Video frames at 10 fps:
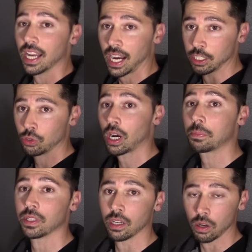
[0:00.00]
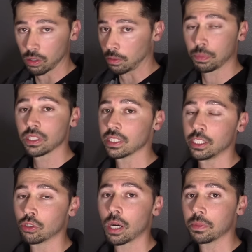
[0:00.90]
I dropped, uh, completely
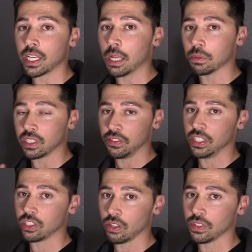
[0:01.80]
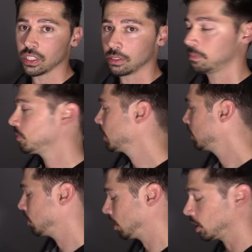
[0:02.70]
dropped the cable TV service.
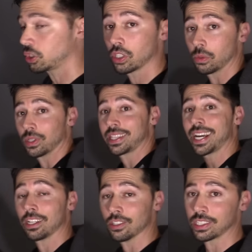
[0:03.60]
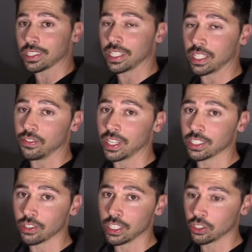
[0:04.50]
So I'm going to show you what that looks like if you
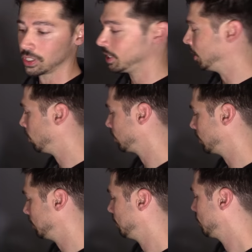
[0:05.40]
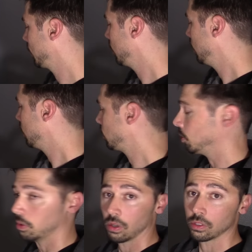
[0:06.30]
guys are interested also.
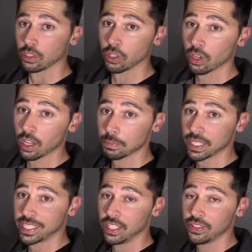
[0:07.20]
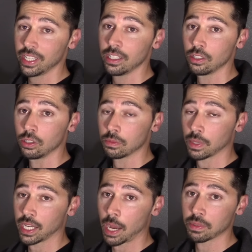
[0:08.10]
So to turn on my TV using
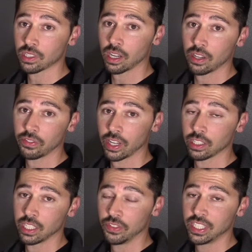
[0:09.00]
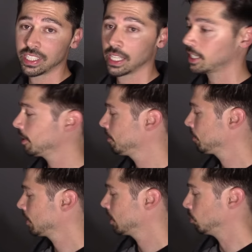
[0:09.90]
my Amazon Fire TV stick,
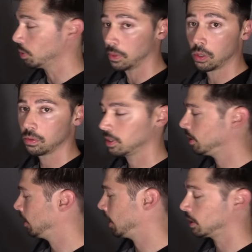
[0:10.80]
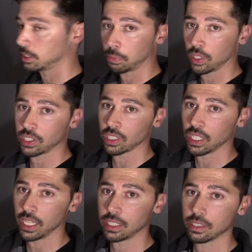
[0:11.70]
remote, and I just press
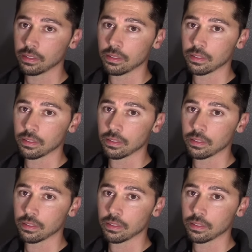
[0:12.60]
select.